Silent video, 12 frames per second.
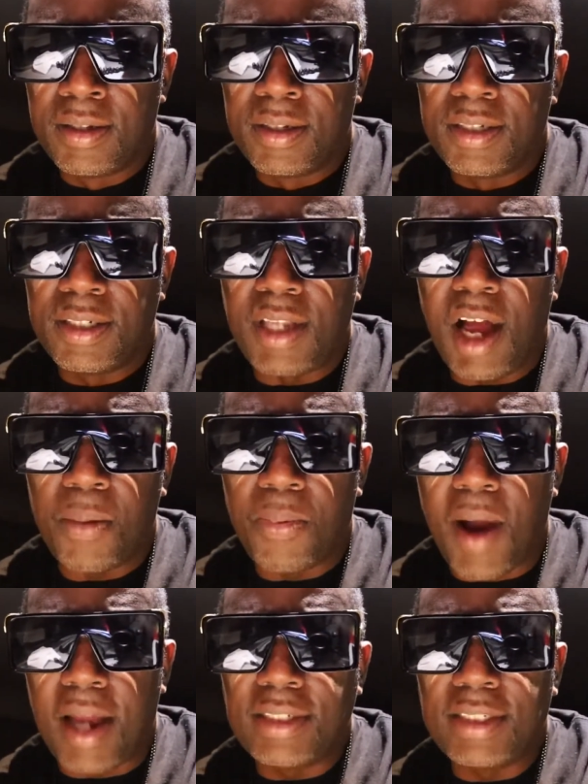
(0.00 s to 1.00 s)
Stock
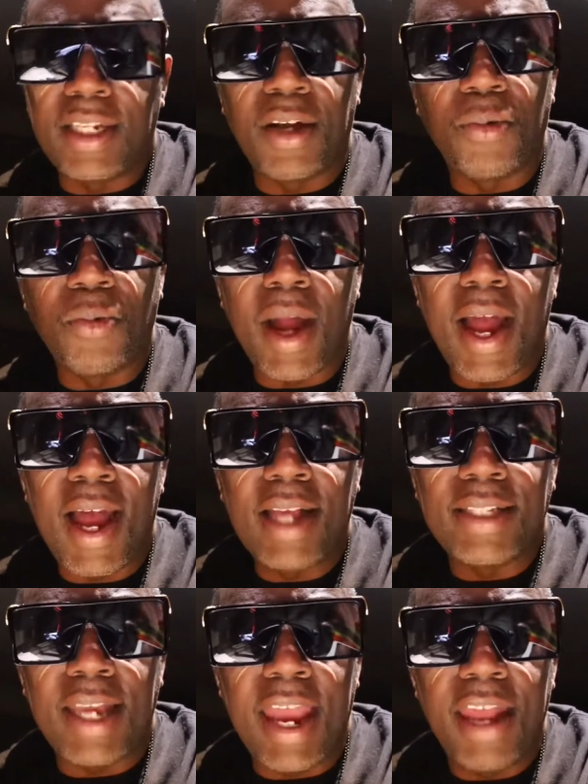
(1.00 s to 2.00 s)
prices can
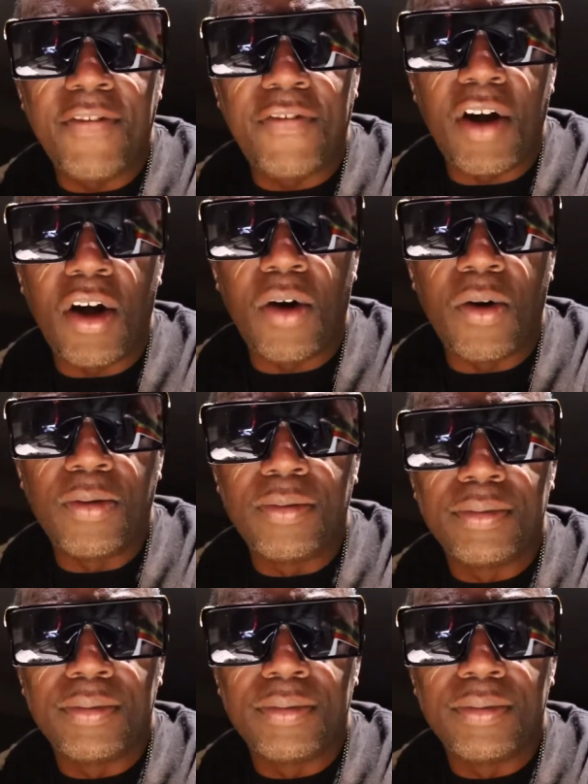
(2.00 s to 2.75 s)
rise and fall.